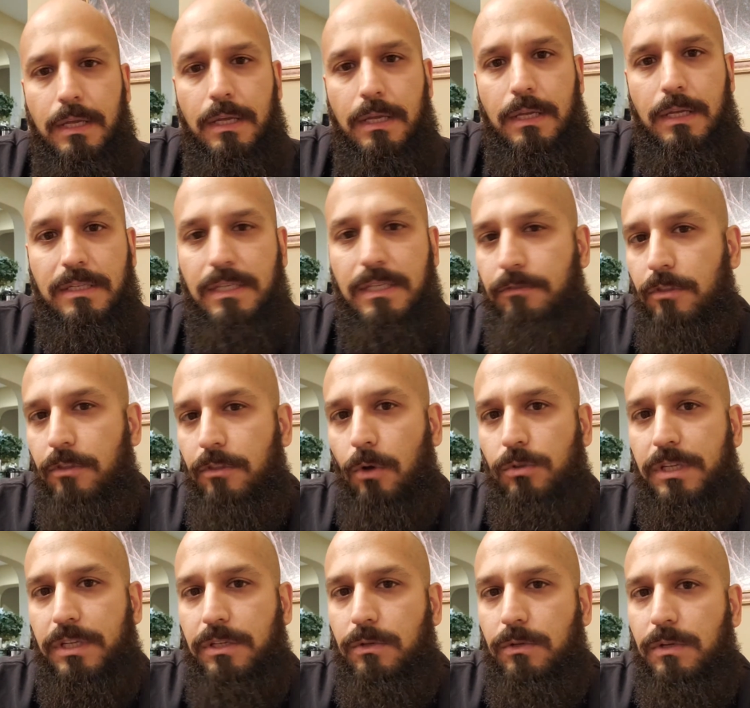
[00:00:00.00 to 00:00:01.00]
because even
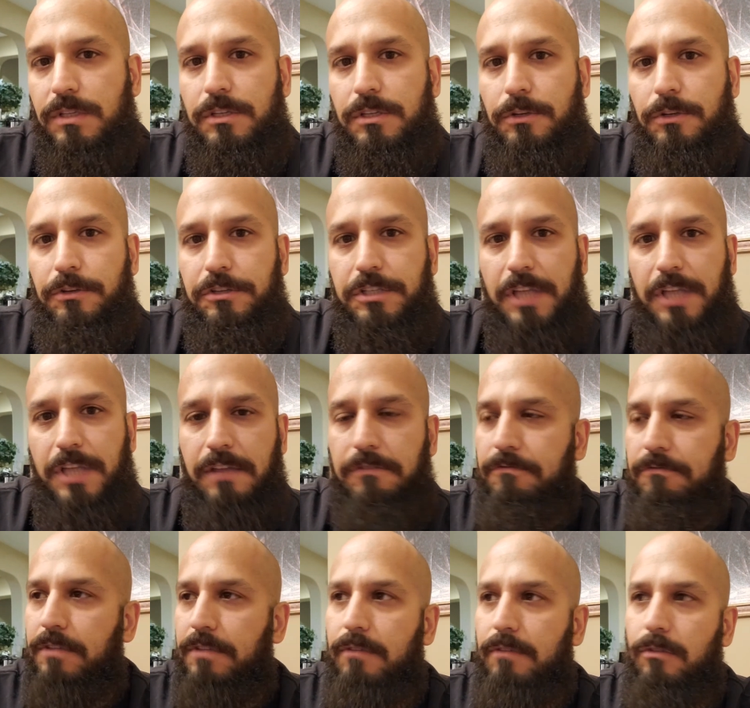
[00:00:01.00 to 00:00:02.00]
those that you consider
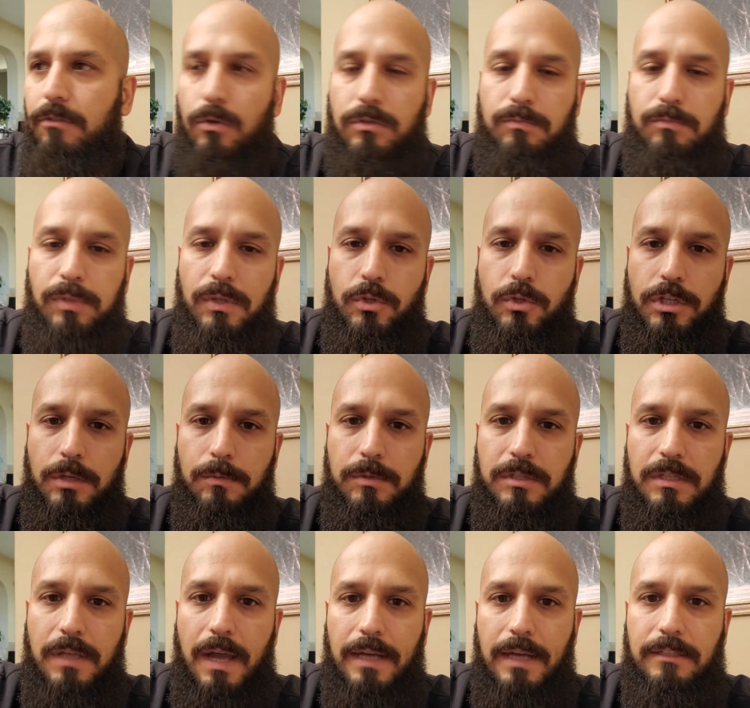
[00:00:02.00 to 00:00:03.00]
safe, even those blue chip
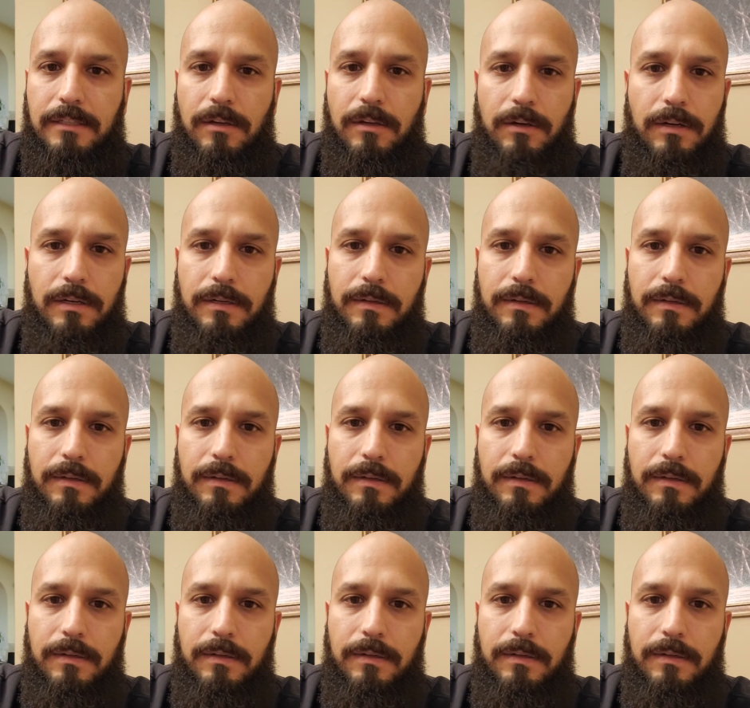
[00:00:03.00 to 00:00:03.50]
stocks are,